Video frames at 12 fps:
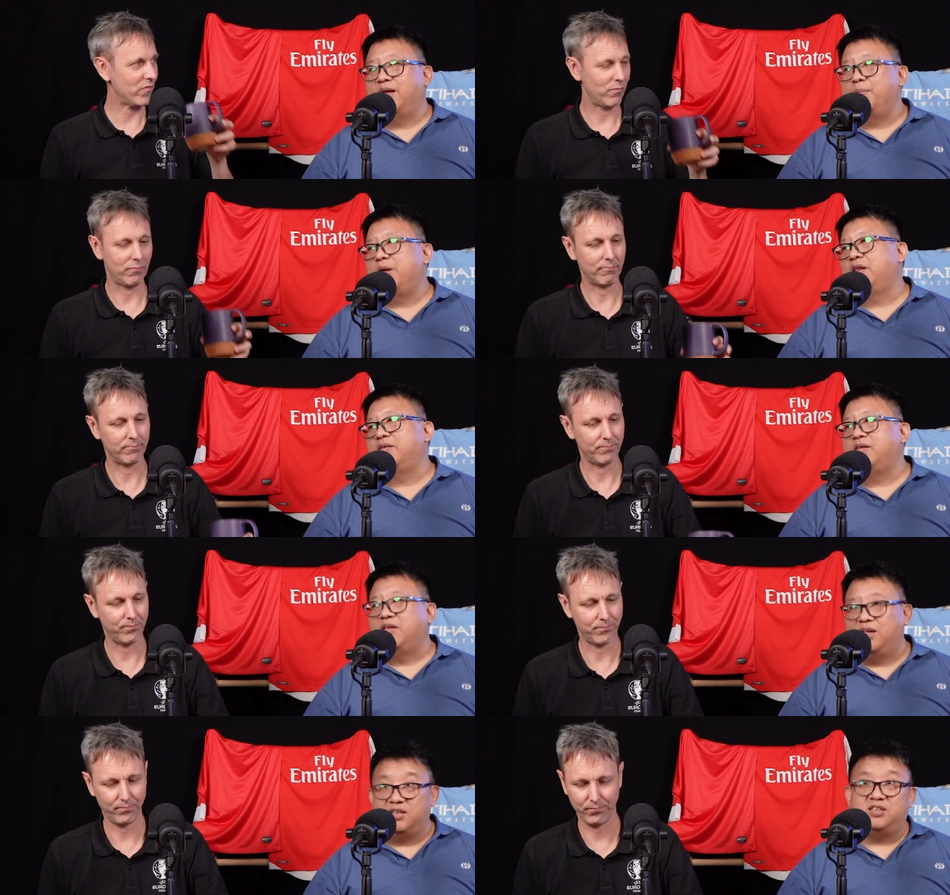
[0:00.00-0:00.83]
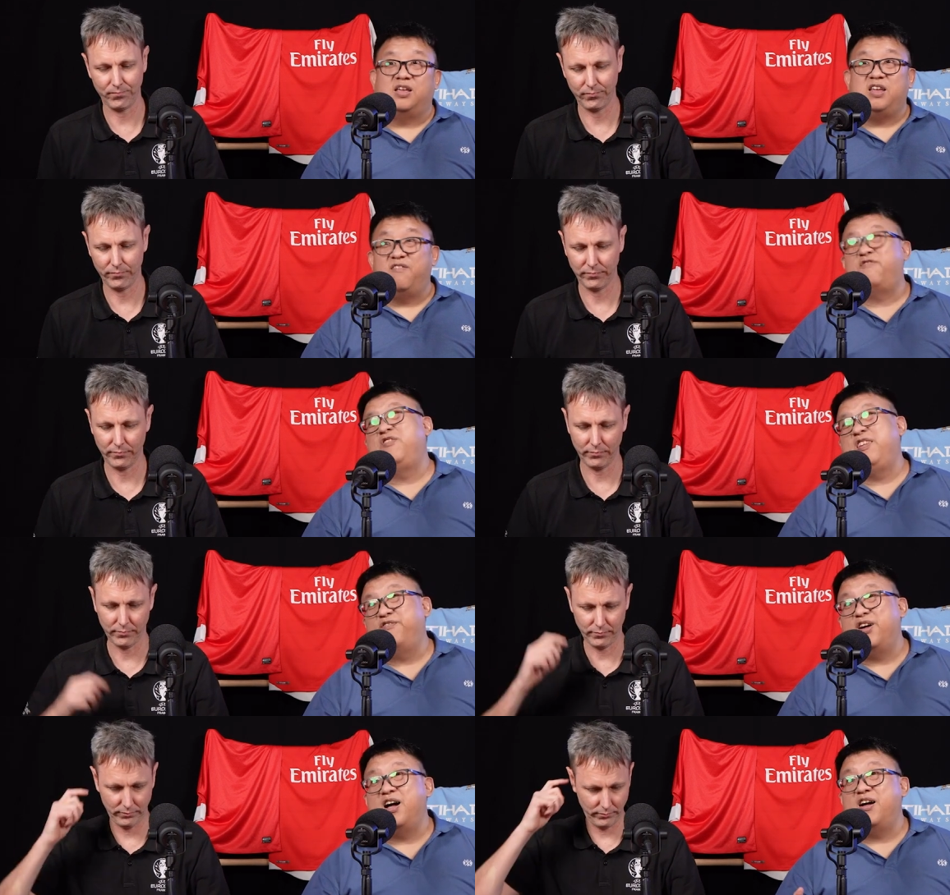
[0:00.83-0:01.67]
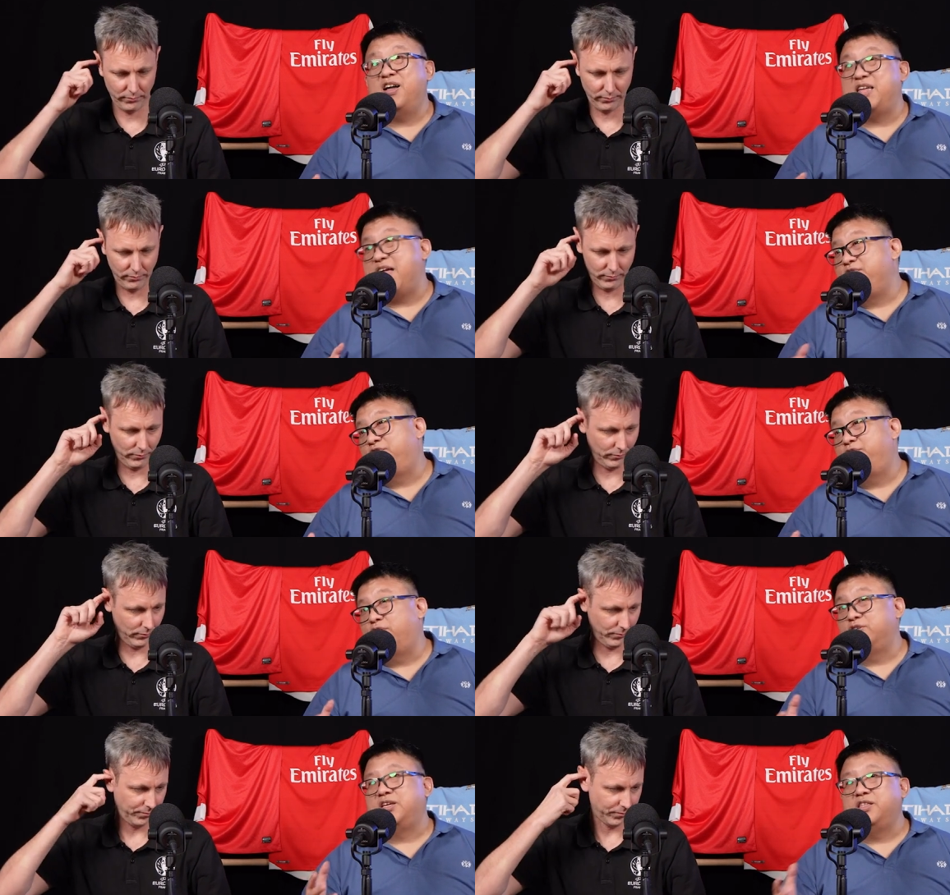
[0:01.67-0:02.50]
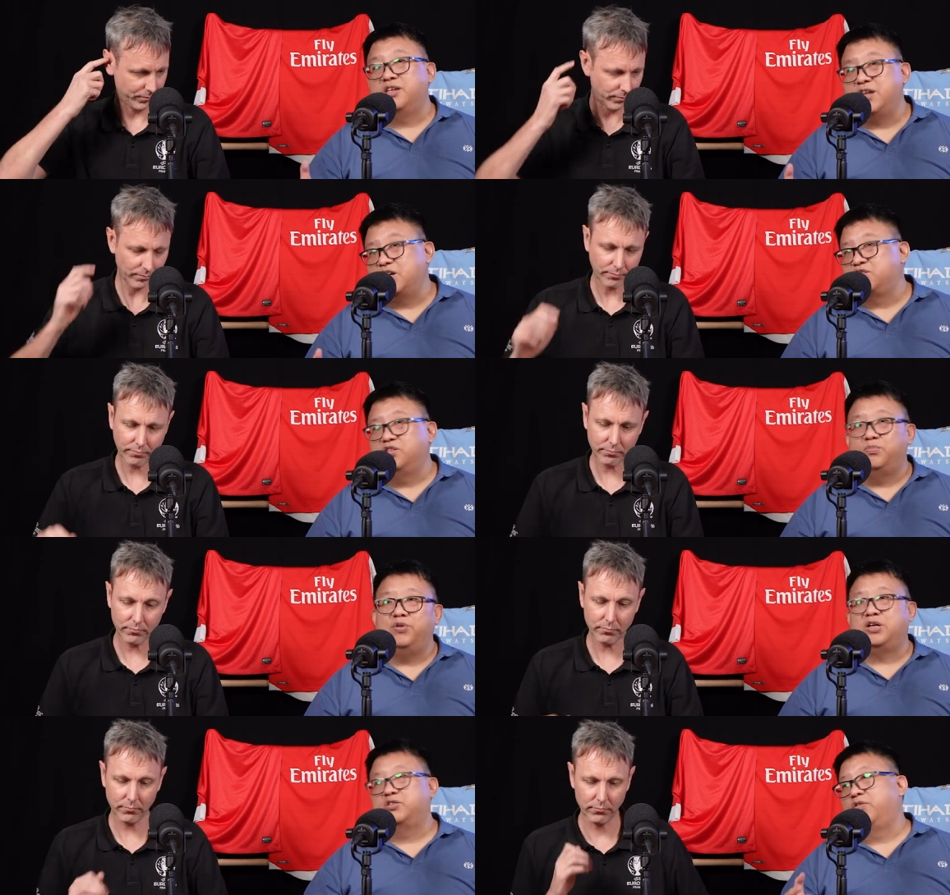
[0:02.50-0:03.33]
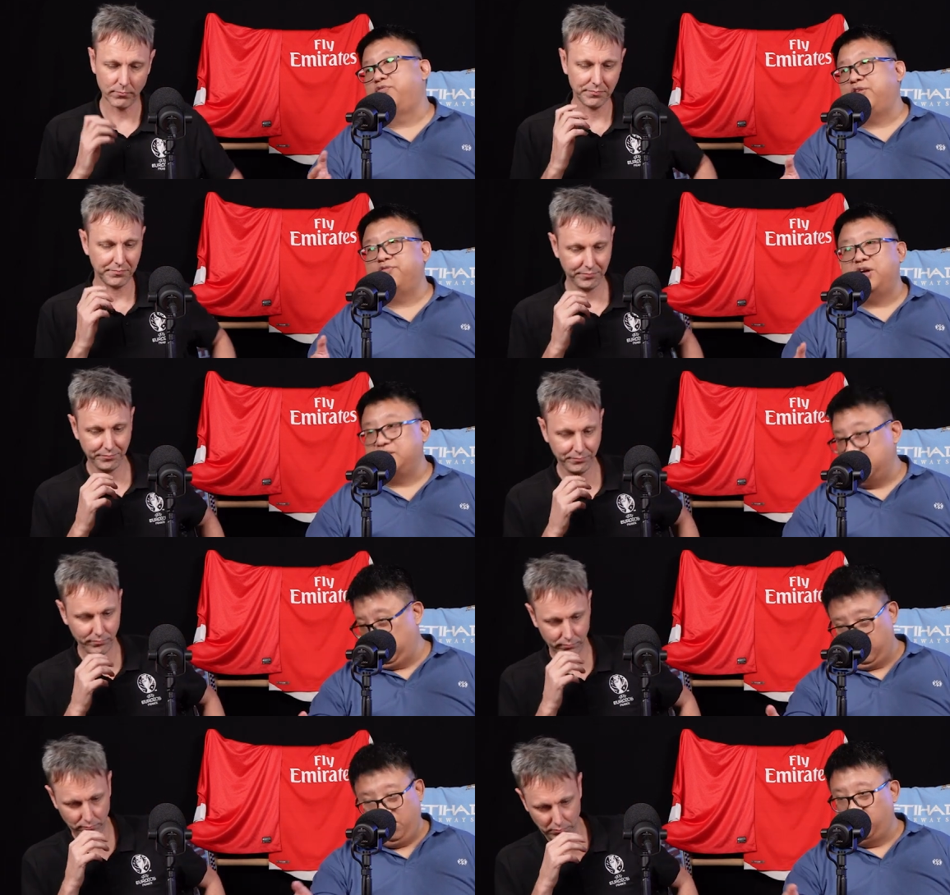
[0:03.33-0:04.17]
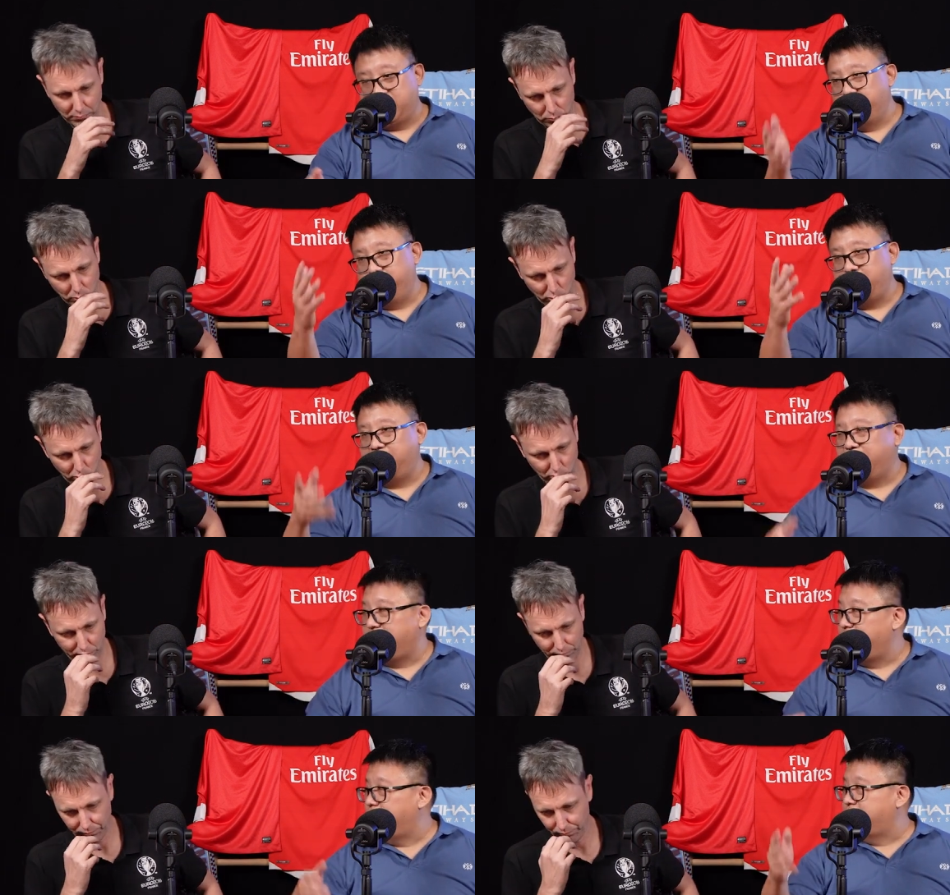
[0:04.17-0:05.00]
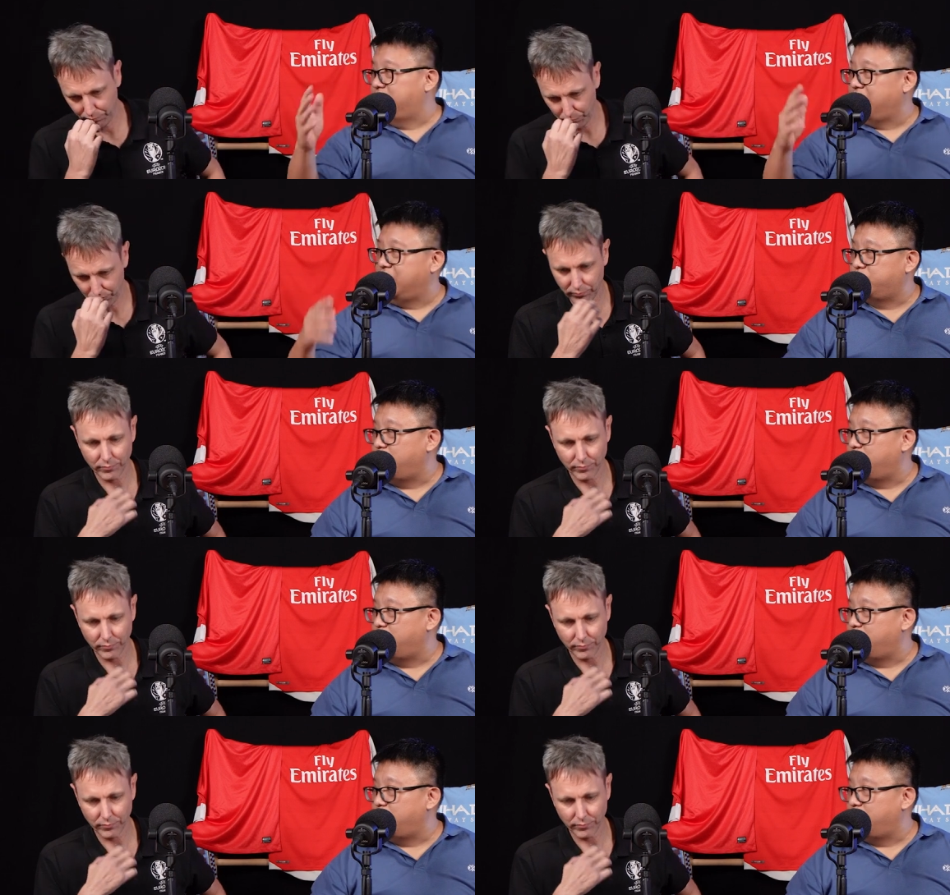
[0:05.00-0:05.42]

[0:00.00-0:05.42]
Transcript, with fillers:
Speaker 1: I mean, it's a FIFA enforced international break, so FIFA said, y'all can play games as